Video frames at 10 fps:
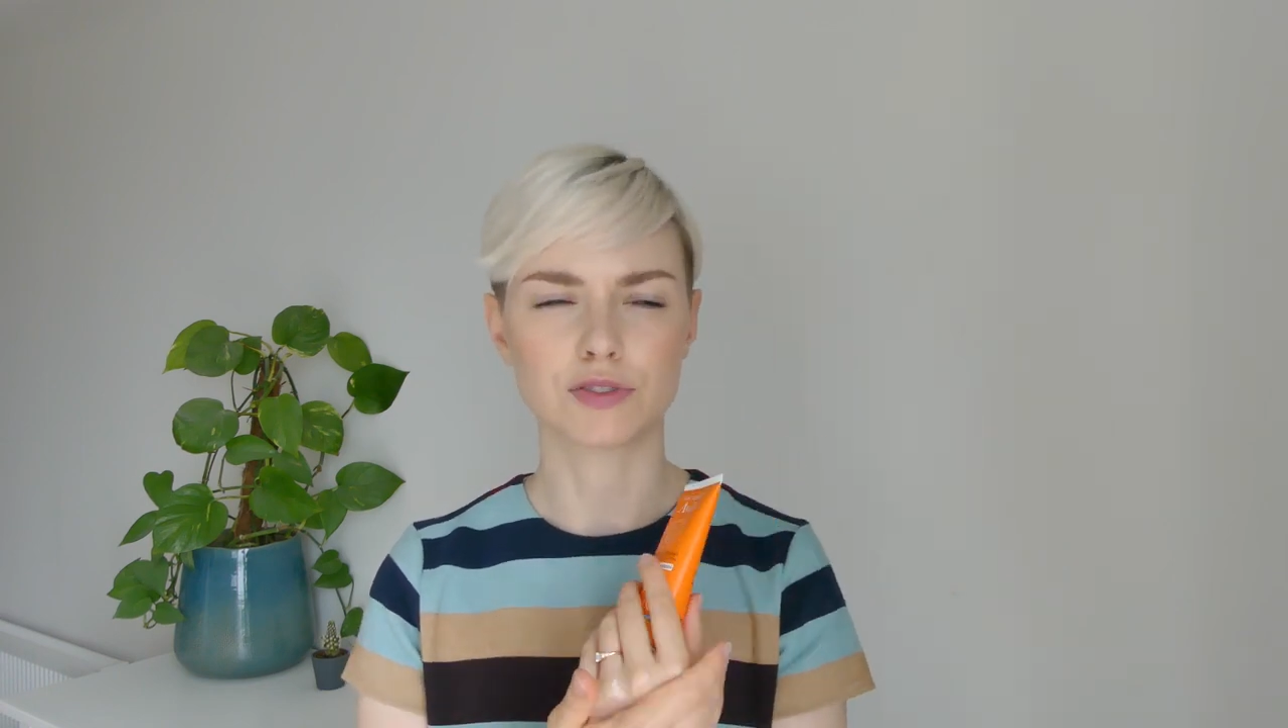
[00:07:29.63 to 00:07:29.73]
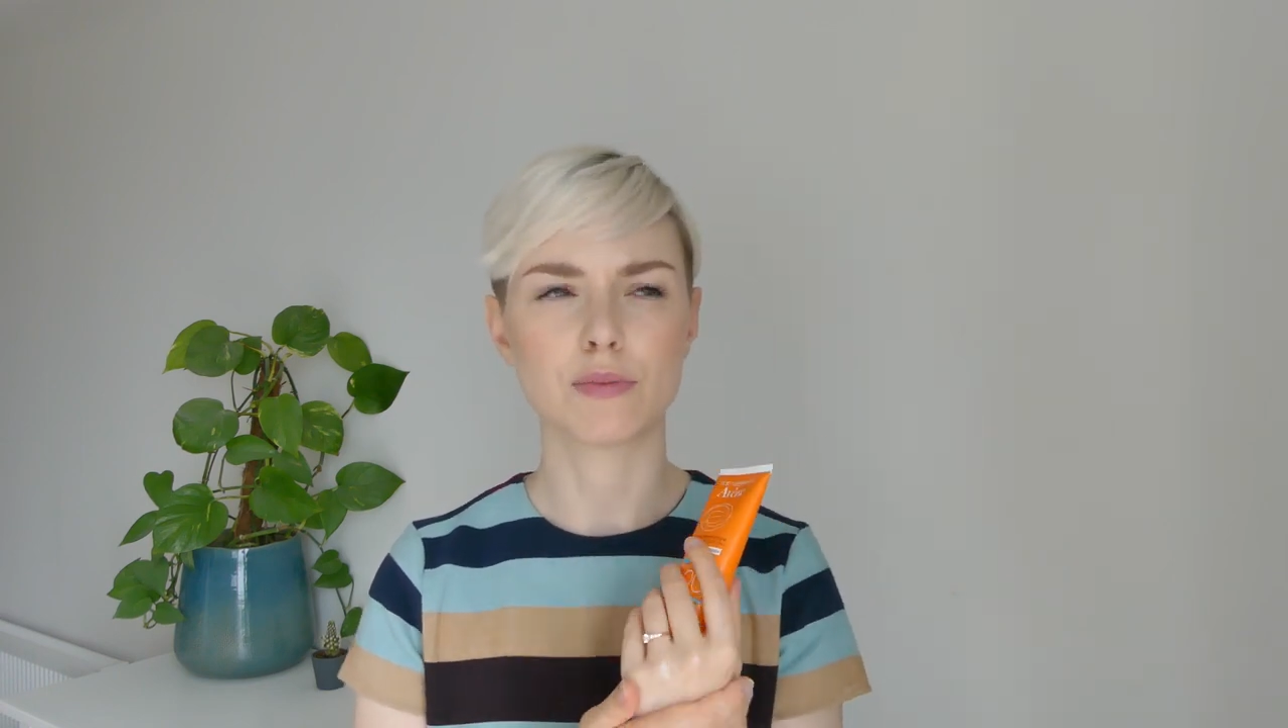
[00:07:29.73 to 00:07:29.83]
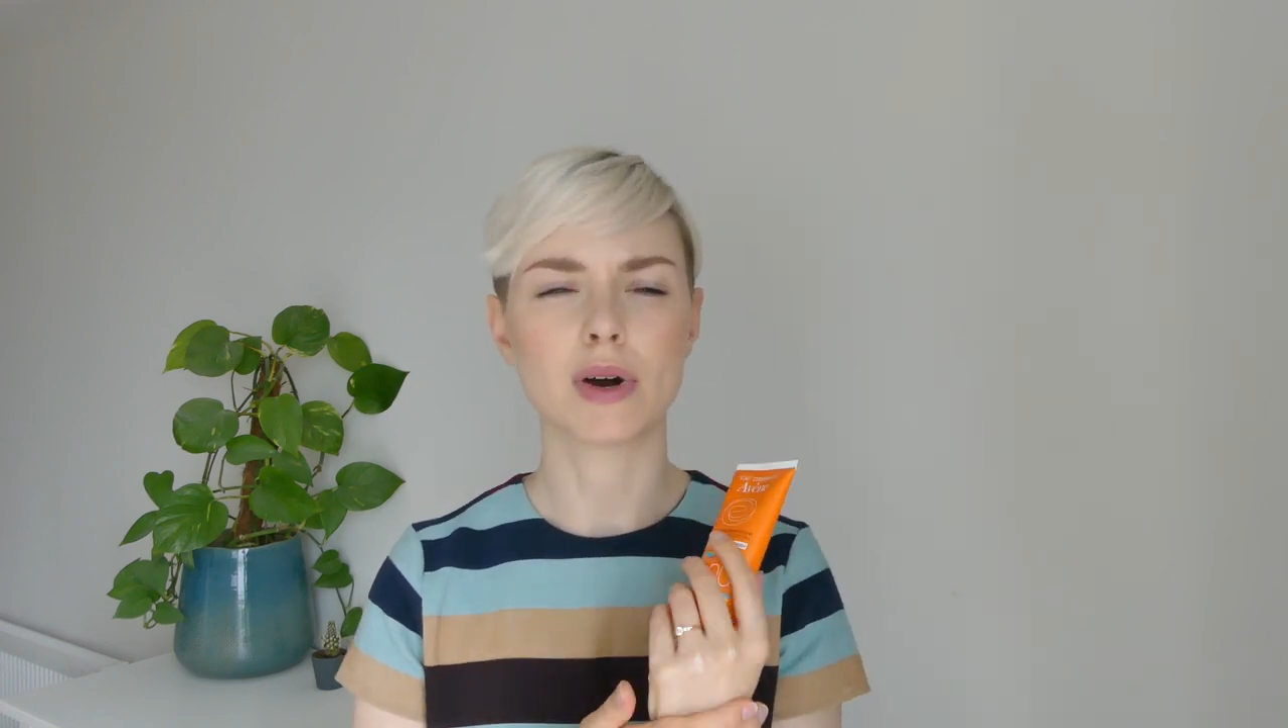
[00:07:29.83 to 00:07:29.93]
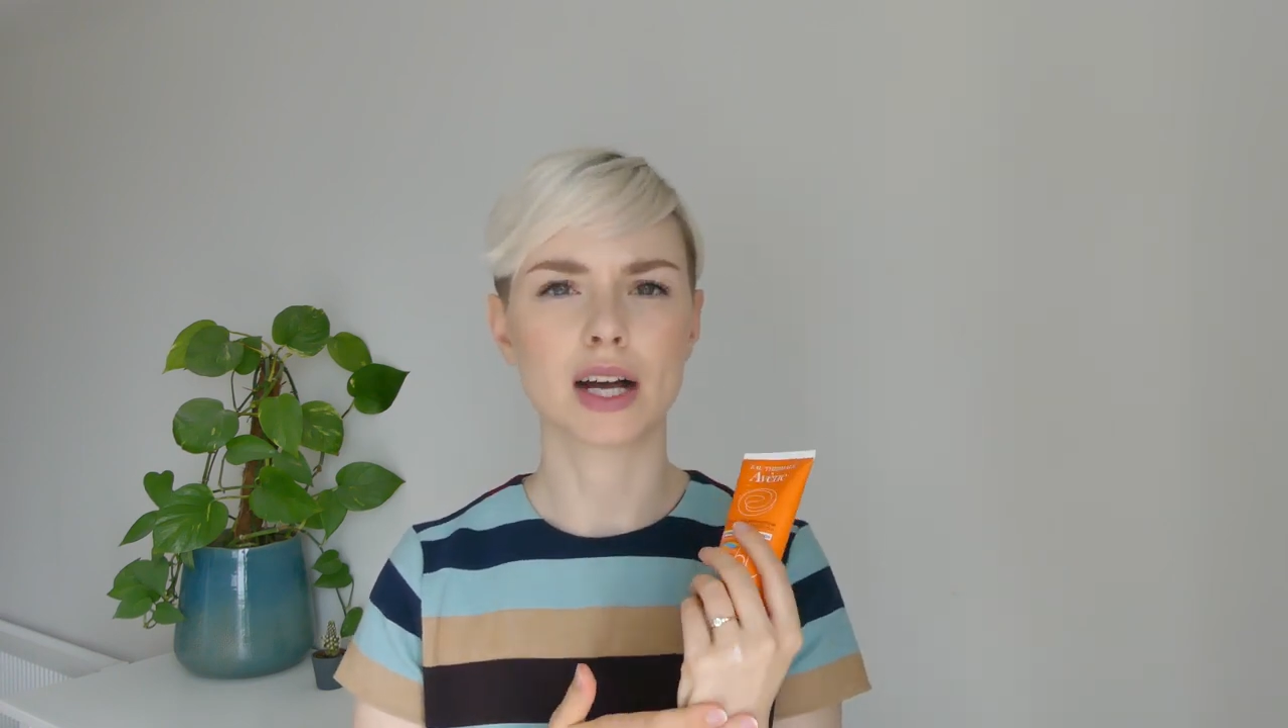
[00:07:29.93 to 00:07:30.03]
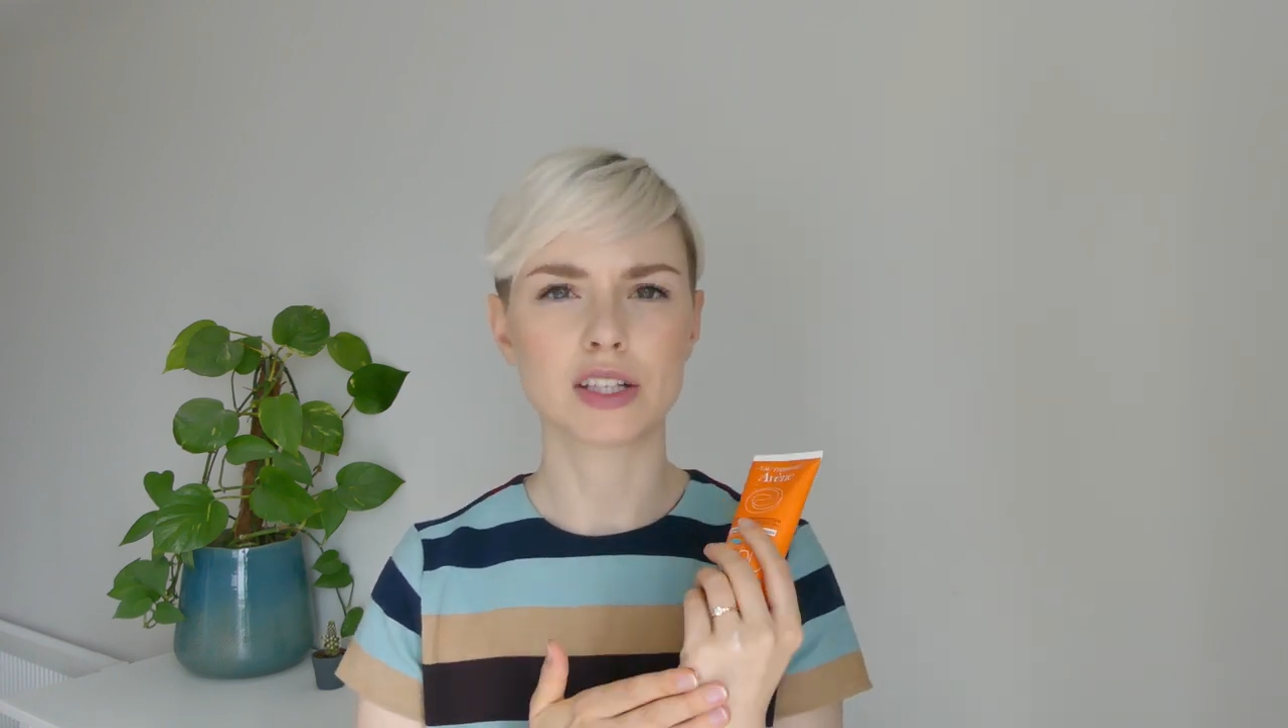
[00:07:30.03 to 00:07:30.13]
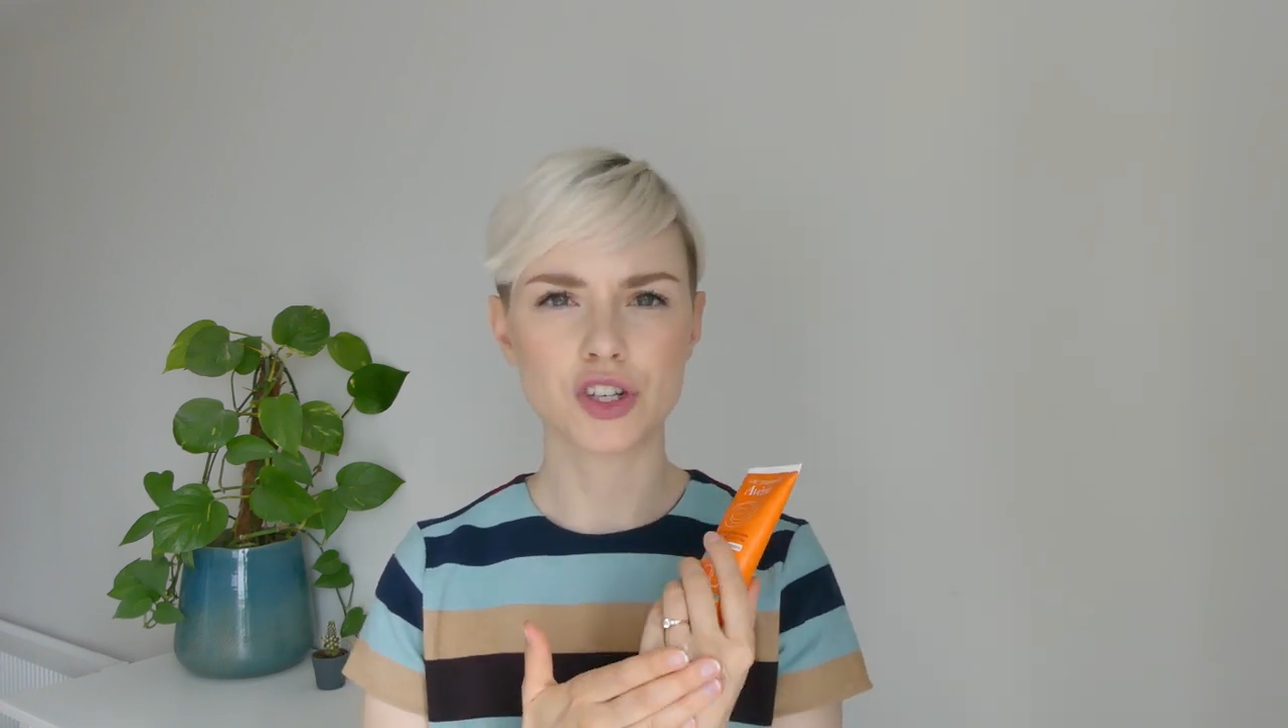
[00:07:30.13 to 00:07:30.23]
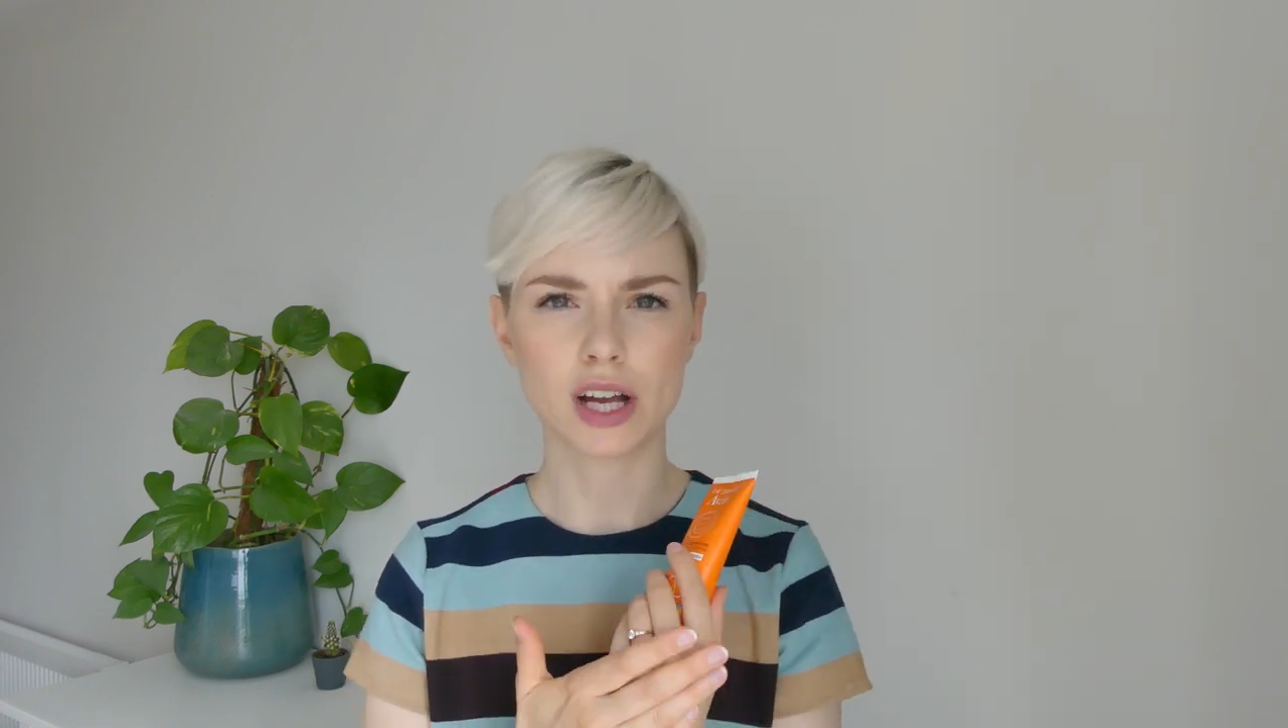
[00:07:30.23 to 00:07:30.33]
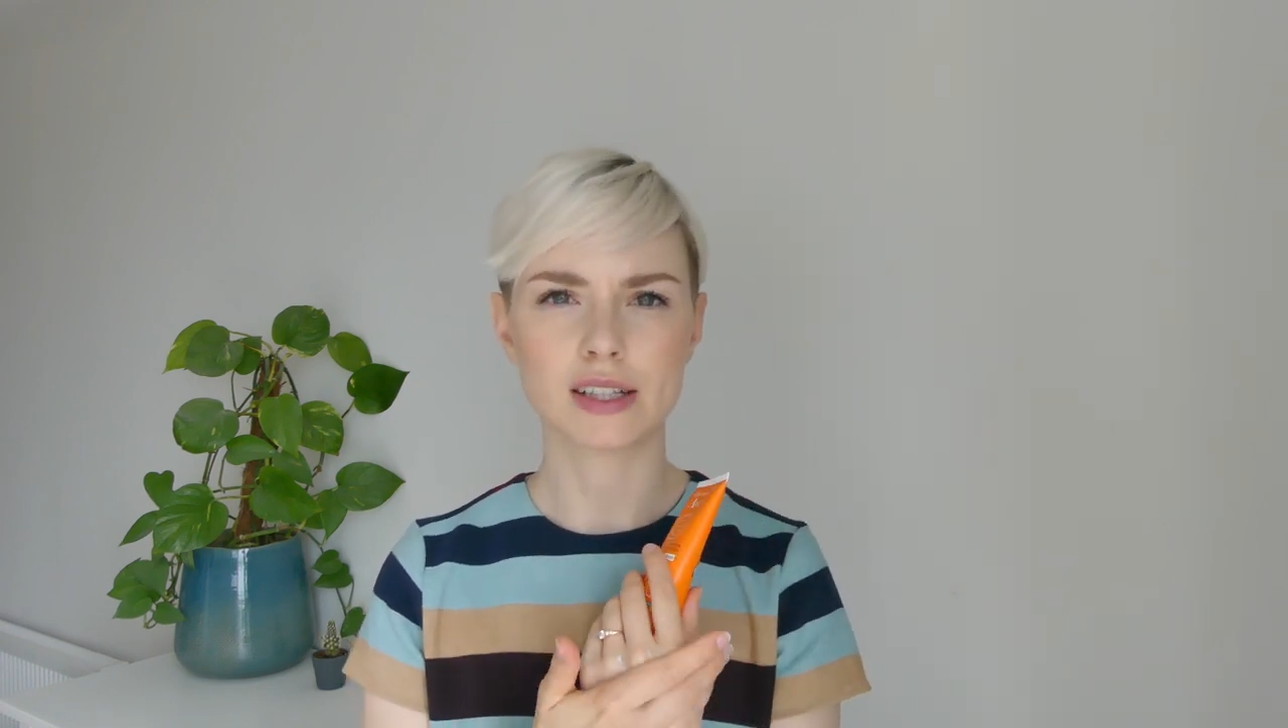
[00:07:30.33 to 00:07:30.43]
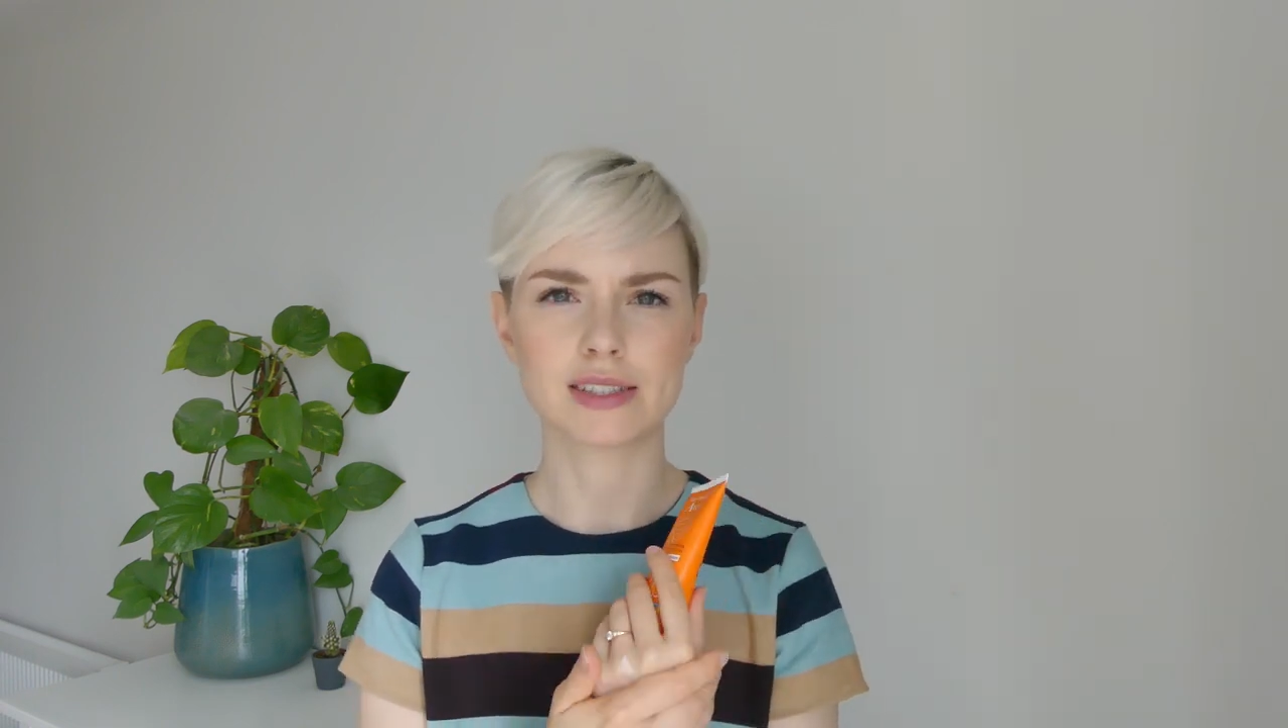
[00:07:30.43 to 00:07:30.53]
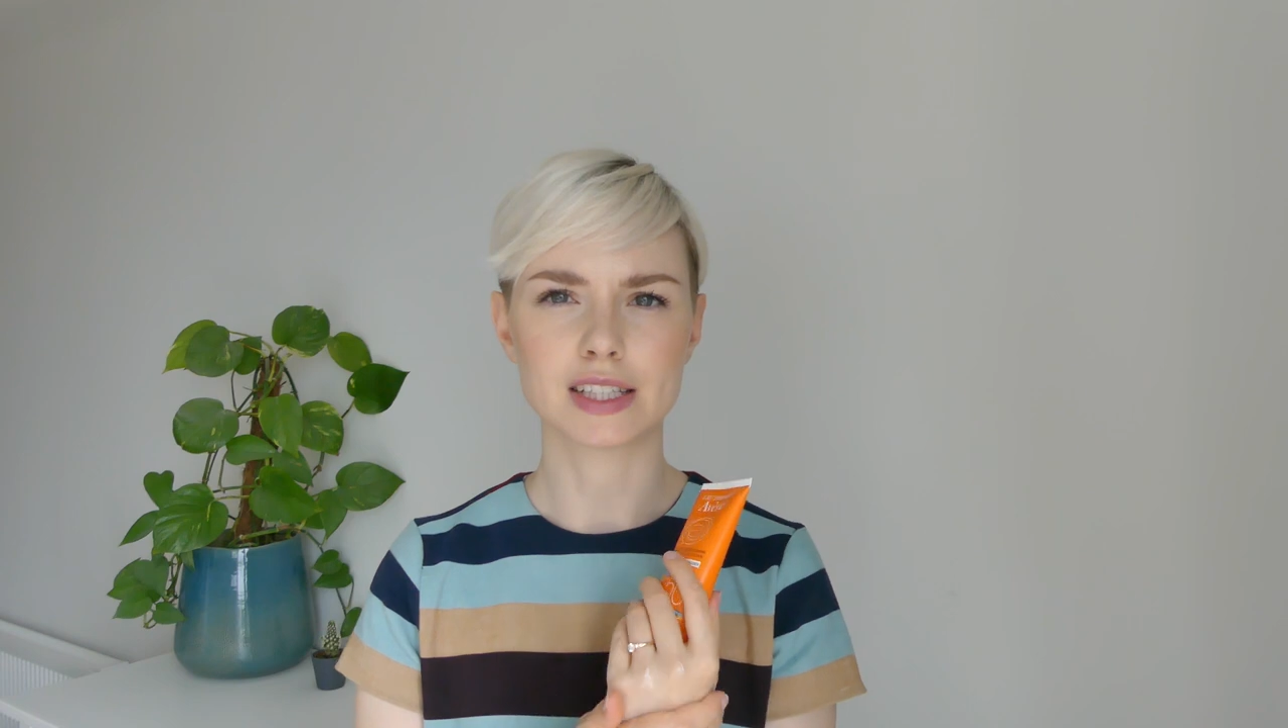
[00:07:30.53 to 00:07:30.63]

For my child's